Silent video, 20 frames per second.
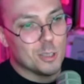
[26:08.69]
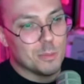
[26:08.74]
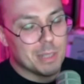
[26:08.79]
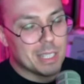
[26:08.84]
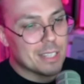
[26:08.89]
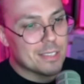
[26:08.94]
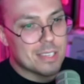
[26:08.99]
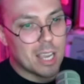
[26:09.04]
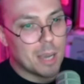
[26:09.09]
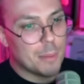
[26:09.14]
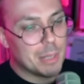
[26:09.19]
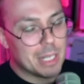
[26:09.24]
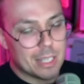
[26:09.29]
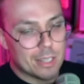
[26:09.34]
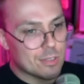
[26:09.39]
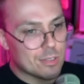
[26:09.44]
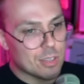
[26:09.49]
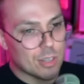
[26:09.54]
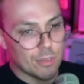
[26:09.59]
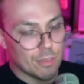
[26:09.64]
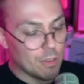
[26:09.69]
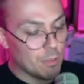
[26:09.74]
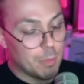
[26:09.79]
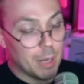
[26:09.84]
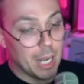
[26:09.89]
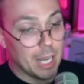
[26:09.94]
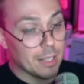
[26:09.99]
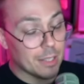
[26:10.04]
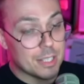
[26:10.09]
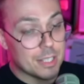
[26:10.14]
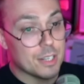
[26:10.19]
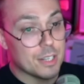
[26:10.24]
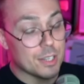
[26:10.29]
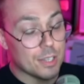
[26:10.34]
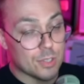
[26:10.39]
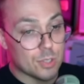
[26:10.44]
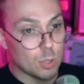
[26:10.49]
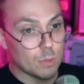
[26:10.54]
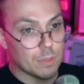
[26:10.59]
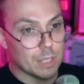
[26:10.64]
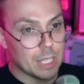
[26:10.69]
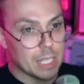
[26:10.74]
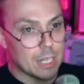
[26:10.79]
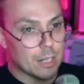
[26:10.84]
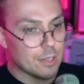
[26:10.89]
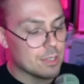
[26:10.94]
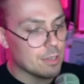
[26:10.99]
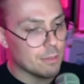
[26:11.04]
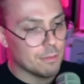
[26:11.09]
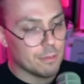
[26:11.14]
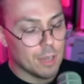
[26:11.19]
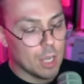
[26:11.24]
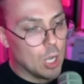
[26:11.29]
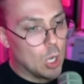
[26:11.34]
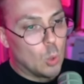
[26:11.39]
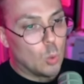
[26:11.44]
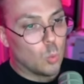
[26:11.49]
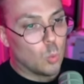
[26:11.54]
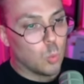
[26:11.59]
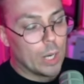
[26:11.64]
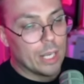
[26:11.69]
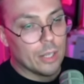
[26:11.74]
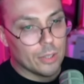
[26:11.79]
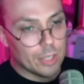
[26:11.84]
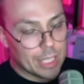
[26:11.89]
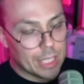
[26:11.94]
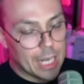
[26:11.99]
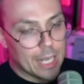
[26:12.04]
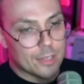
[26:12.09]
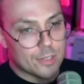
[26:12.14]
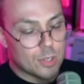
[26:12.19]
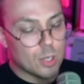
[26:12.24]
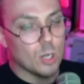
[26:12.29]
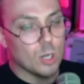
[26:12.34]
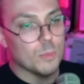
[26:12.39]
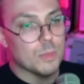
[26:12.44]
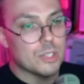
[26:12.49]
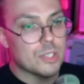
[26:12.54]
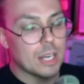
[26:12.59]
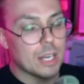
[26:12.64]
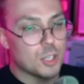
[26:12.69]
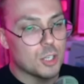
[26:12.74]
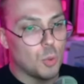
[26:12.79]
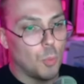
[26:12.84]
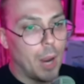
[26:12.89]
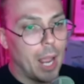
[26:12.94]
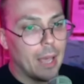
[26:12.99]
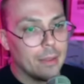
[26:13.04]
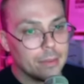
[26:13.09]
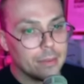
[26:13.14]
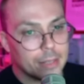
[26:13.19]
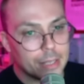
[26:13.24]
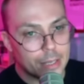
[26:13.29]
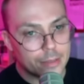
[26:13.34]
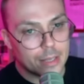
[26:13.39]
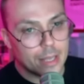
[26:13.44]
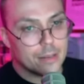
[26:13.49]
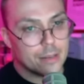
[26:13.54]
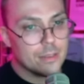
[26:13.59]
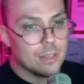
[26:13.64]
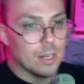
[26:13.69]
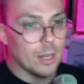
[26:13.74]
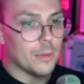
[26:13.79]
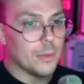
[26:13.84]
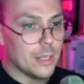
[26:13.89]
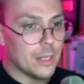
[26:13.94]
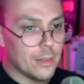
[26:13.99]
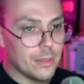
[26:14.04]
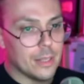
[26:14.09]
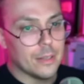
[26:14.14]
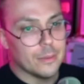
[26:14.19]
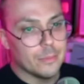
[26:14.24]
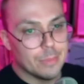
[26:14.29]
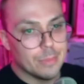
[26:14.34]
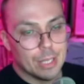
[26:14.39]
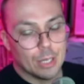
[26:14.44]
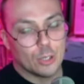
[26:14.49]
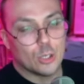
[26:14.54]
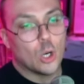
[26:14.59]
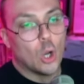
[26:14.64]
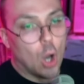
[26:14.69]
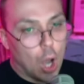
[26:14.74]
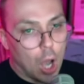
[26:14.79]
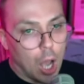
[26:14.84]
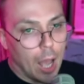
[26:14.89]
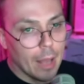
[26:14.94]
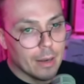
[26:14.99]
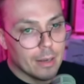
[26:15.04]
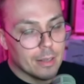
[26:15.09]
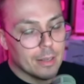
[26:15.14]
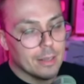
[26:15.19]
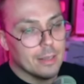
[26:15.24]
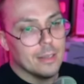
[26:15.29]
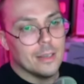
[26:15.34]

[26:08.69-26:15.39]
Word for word: because how many conservative politicians over the years have railed against homosexuality and then, you know, they're caught